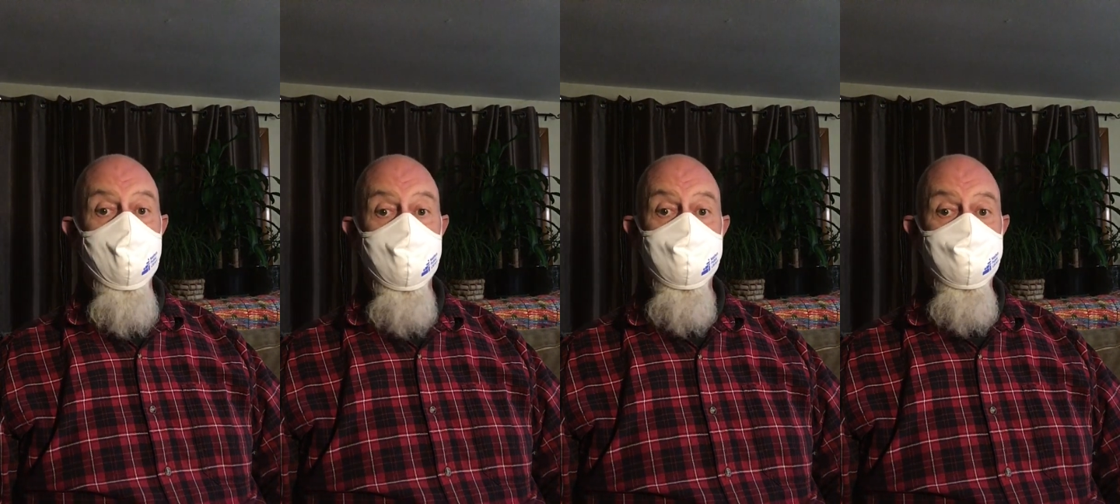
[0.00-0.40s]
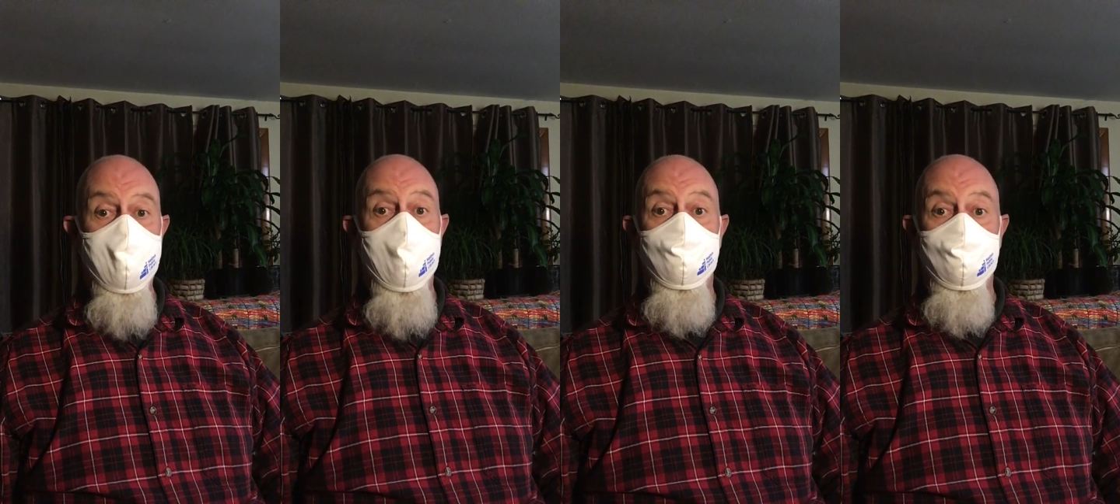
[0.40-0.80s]
This is
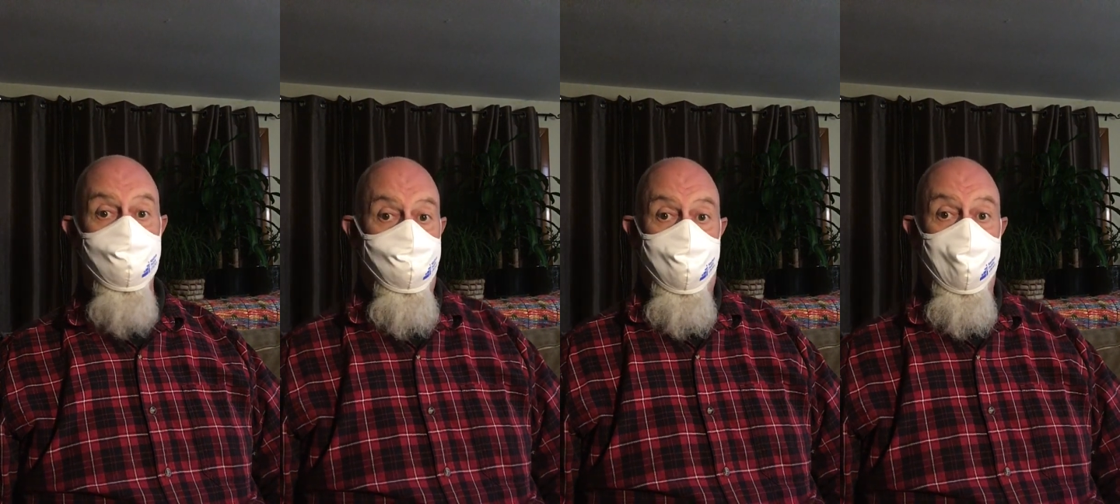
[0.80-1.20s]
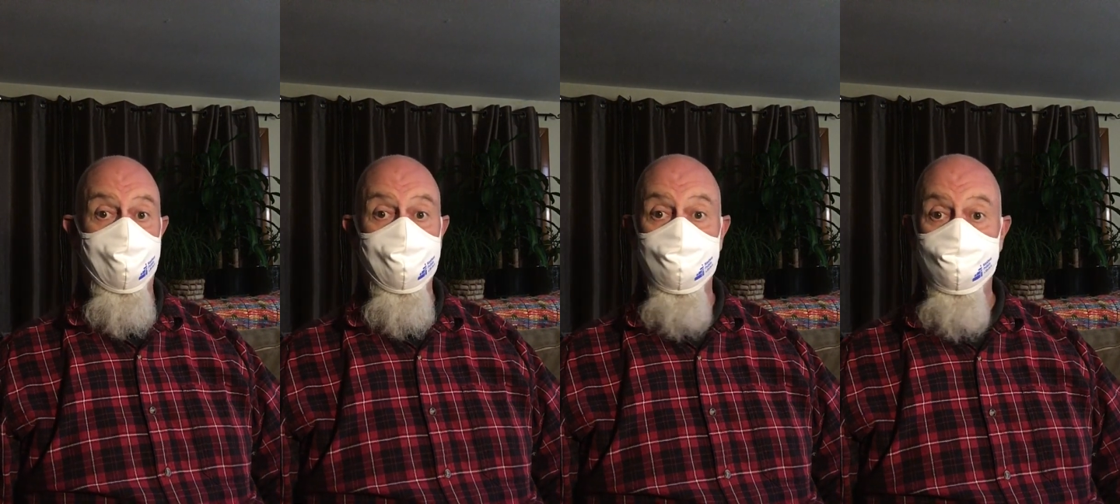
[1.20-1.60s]
not
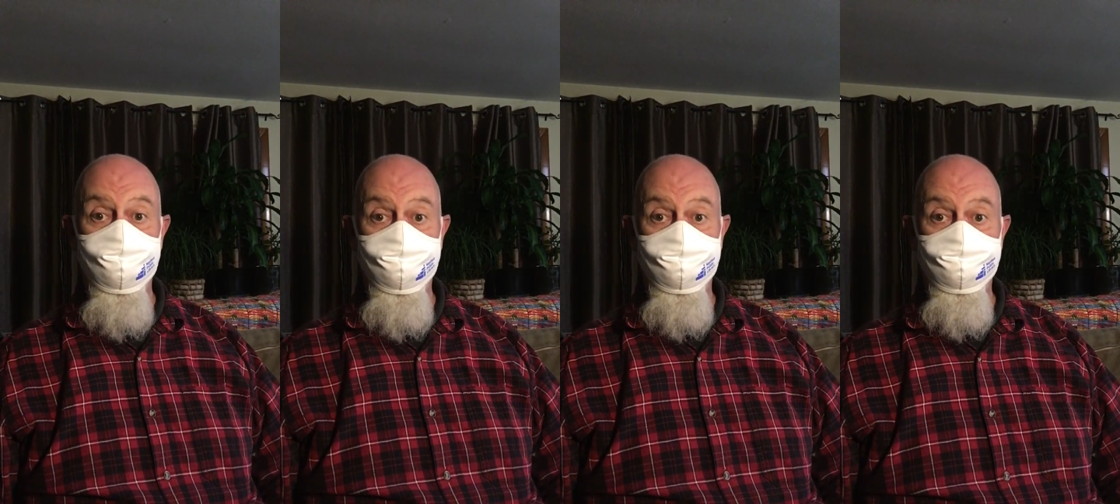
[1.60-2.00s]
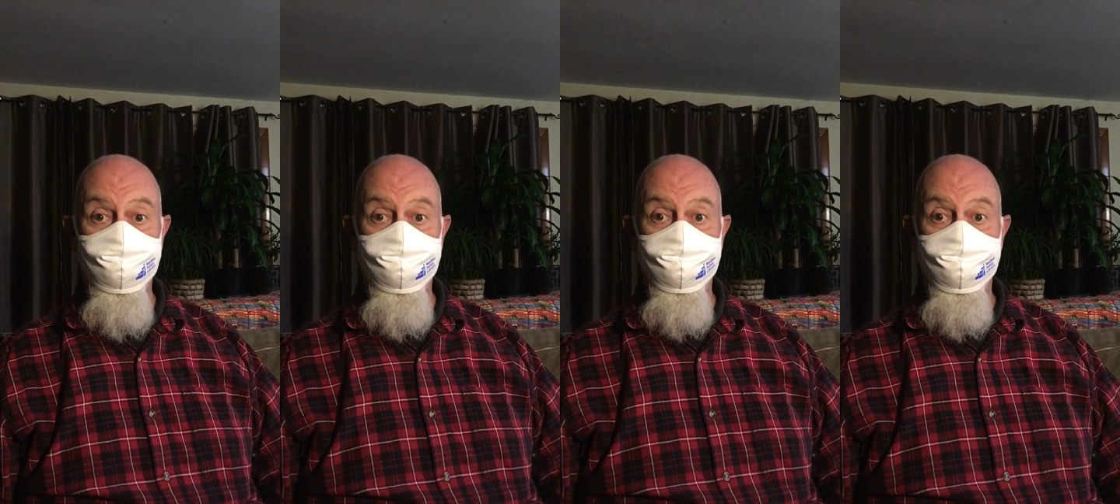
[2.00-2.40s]
political.
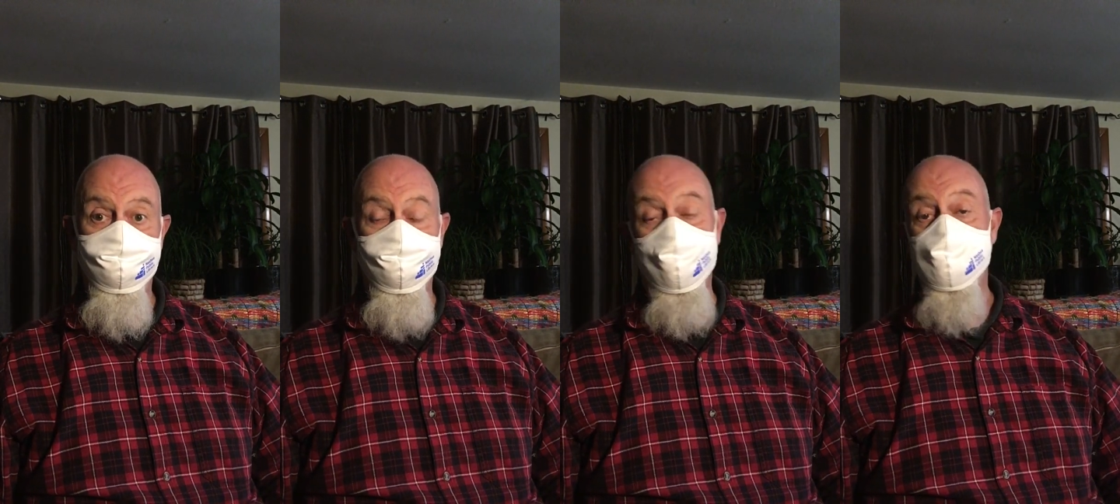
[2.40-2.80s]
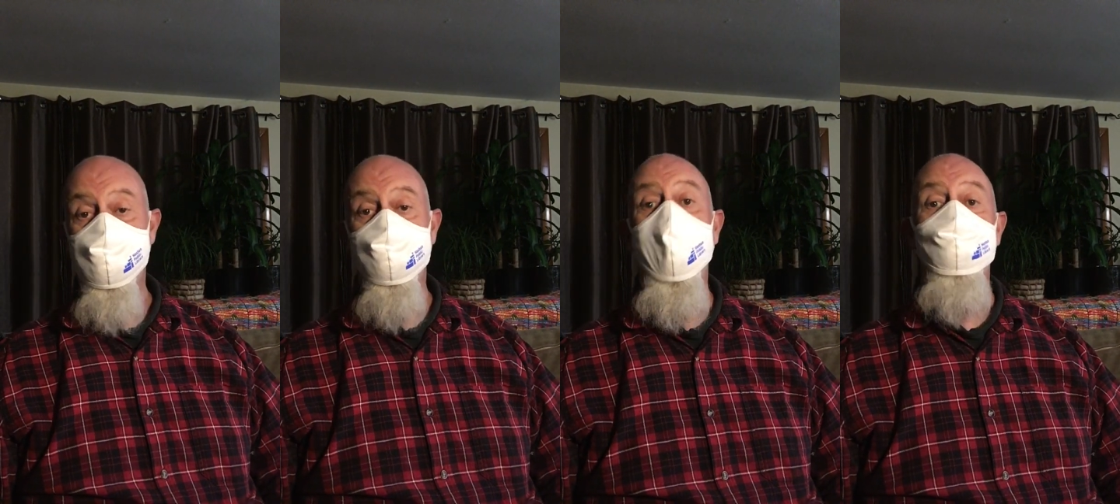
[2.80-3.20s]
This is
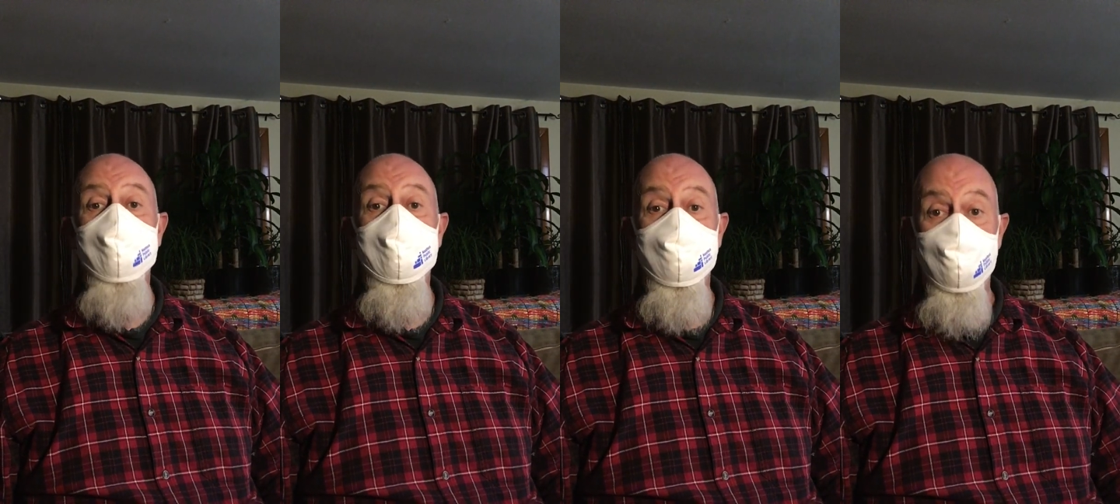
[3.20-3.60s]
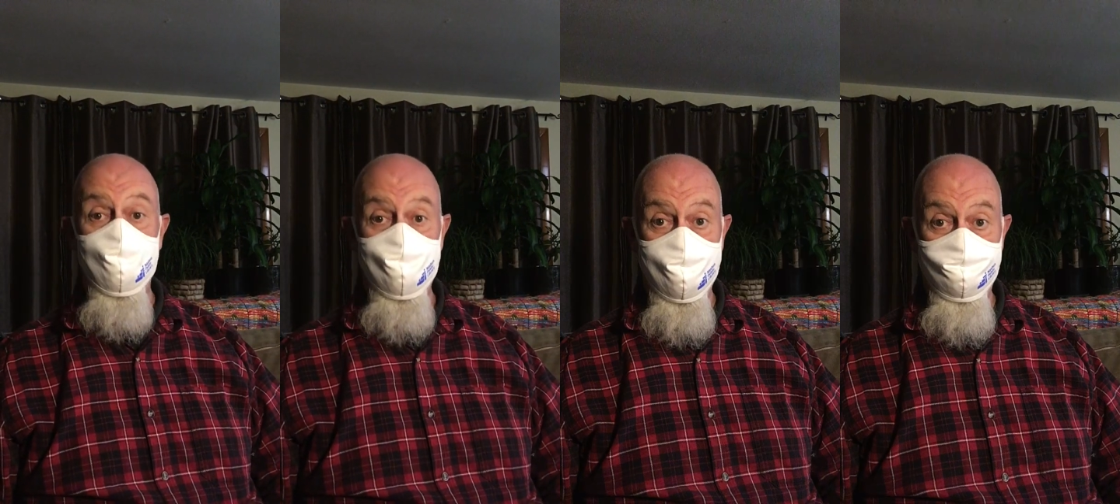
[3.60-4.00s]
about being
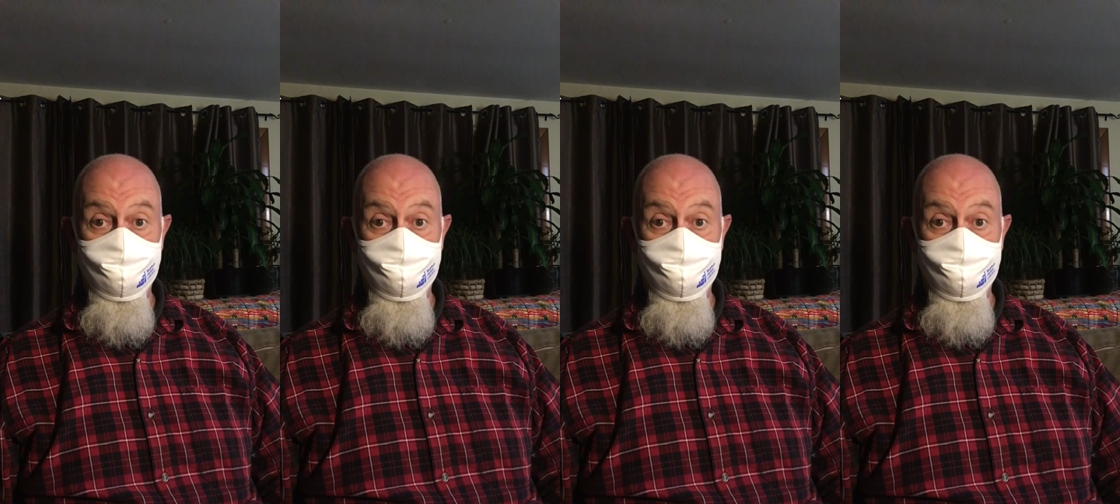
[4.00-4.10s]
human.